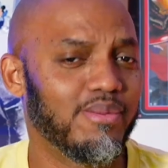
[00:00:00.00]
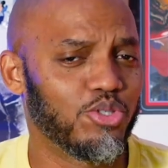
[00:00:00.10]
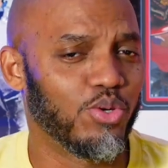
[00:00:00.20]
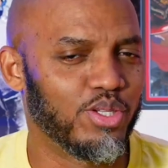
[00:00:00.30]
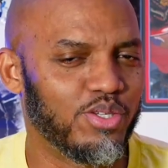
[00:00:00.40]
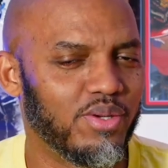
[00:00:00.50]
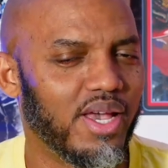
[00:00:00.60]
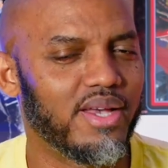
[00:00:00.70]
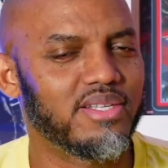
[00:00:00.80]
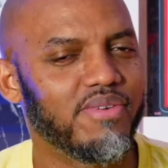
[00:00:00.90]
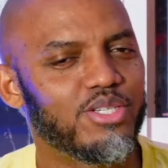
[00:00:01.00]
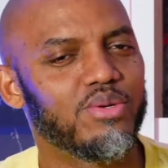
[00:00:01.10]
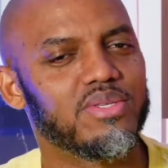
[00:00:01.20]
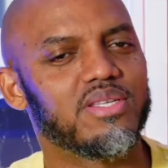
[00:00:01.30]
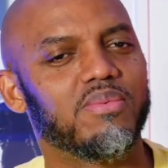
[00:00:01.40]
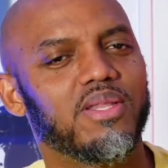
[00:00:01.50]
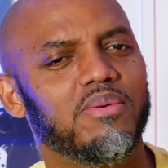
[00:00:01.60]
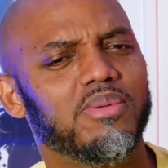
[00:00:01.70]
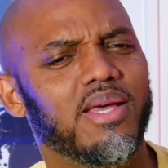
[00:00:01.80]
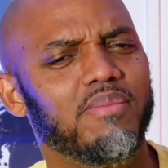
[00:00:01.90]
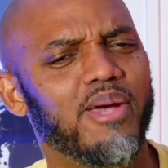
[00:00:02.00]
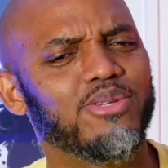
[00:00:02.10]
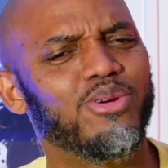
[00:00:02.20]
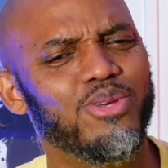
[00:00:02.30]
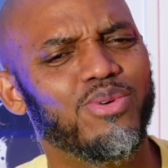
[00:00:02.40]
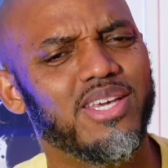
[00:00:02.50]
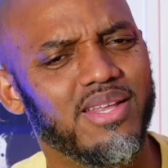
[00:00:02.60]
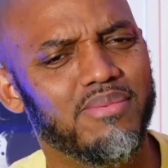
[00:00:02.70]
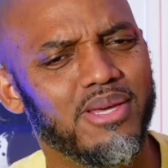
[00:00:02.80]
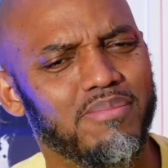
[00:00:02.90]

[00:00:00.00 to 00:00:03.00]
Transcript: and I'm showing it to you guys, if I show this to someone, they would be like, Patrick, are you kidding